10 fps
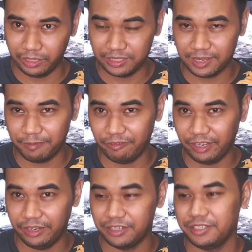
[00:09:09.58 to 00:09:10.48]
some
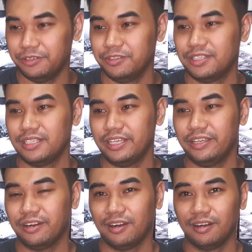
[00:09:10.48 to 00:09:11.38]
figures you'd see
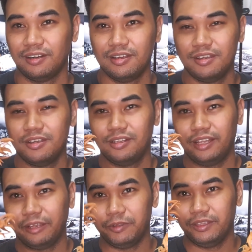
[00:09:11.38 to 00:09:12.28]
her,
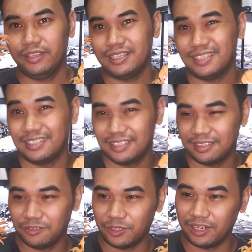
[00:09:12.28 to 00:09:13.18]
like with this,
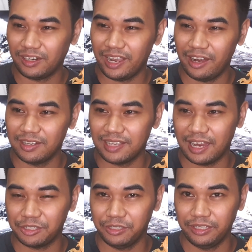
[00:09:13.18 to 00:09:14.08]
it's where her hair is
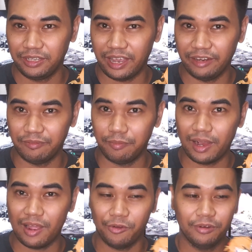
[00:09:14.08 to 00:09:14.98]
actually kind of
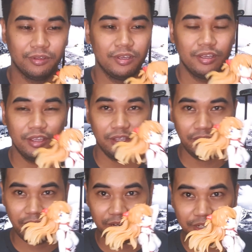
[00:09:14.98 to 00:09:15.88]
brown.
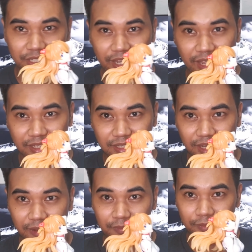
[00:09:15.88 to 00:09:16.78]
Here she ends
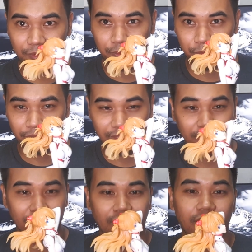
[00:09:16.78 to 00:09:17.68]
up with
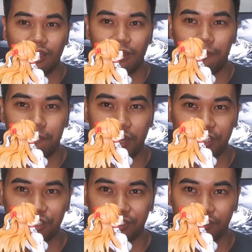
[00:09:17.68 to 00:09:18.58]
a
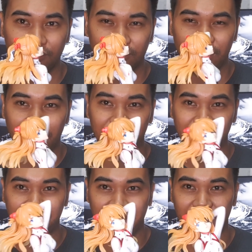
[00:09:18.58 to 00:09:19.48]
much lighter
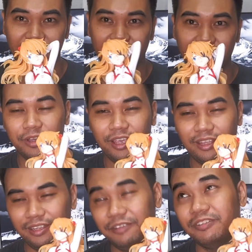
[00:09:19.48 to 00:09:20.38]
shade.
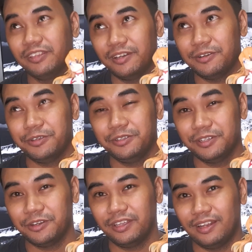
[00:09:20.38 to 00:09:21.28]
And even though you
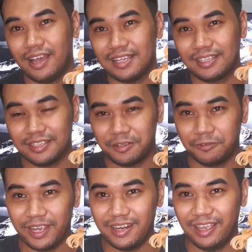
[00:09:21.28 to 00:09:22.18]
know that Asuka's a
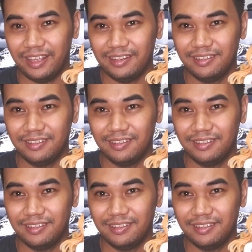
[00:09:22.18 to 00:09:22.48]
redhead,